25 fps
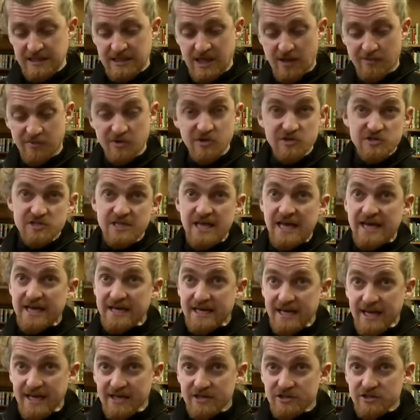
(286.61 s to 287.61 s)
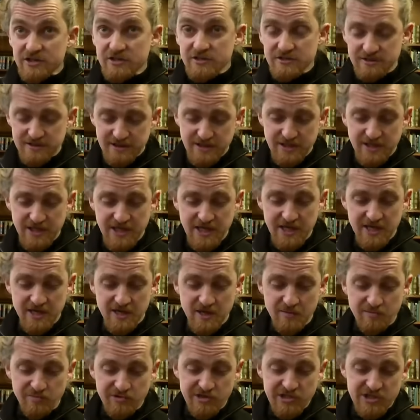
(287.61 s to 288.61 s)
And because of that connection, and
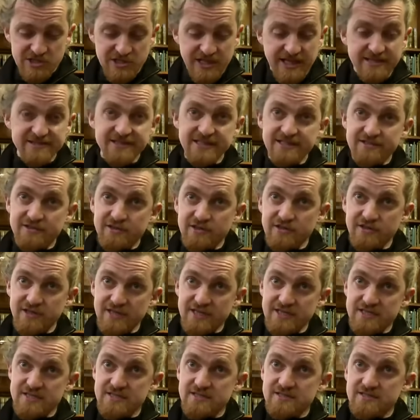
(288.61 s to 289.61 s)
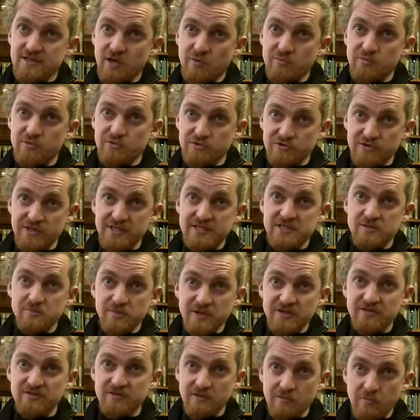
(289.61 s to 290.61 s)
he appreciated that these samples need to
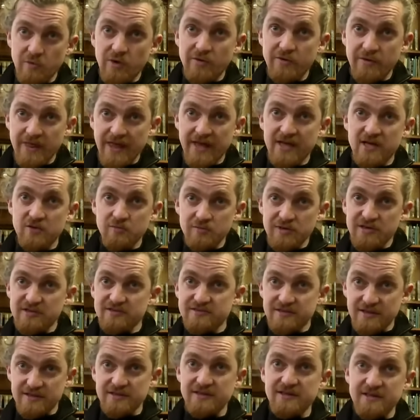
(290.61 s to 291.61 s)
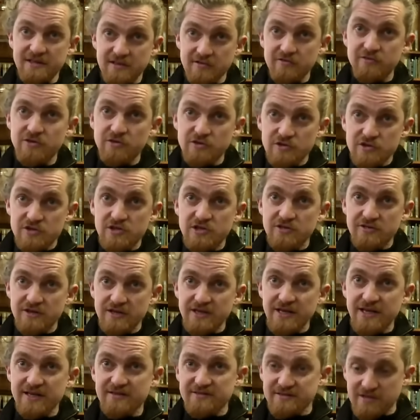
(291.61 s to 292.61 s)
be somewhere where they can be studied in the future in
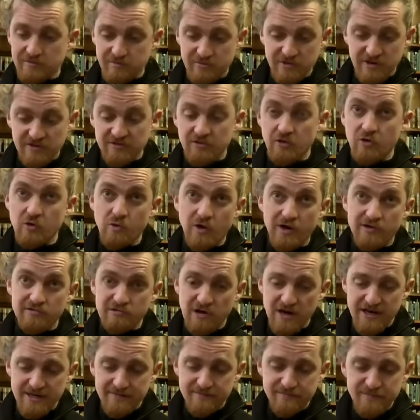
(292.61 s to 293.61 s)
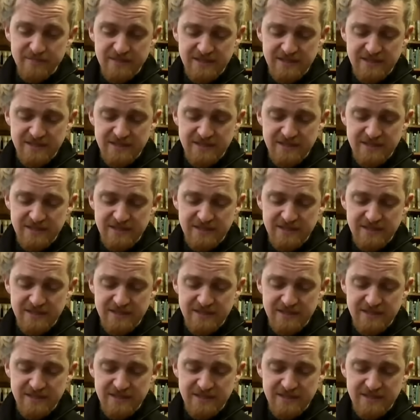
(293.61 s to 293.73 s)
case something's not quite right,